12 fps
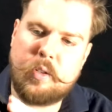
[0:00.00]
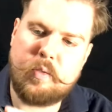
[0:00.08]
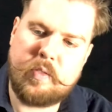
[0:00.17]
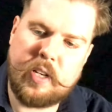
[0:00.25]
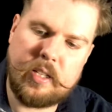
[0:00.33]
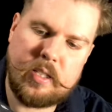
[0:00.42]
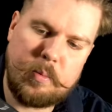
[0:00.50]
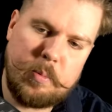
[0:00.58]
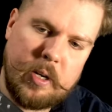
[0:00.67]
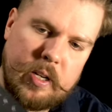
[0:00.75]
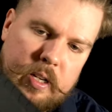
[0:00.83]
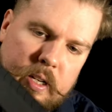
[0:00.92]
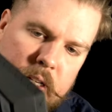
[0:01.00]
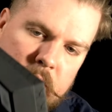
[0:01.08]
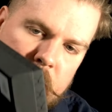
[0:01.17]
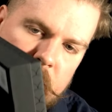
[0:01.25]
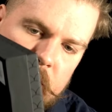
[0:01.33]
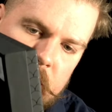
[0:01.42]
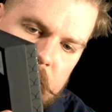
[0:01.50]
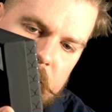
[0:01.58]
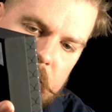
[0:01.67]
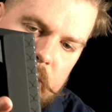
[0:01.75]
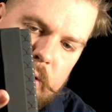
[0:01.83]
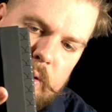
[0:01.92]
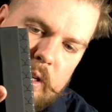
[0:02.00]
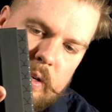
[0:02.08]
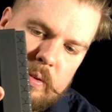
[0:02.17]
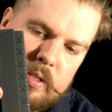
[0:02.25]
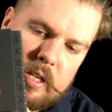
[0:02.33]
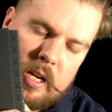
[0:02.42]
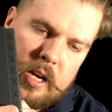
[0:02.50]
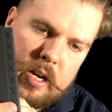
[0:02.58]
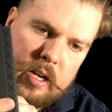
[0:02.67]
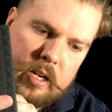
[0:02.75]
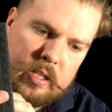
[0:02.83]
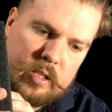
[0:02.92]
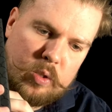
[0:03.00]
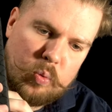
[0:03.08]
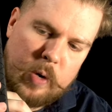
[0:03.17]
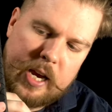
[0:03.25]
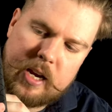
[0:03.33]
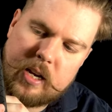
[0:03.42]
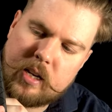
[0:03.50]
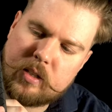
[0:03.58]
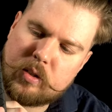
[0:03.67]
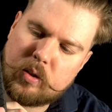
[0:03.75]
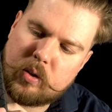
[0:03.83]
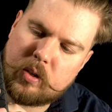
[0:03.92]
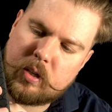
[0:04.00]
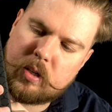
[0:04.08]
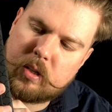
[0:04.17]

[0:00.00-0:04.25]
too fancy, but they do use a suede insert.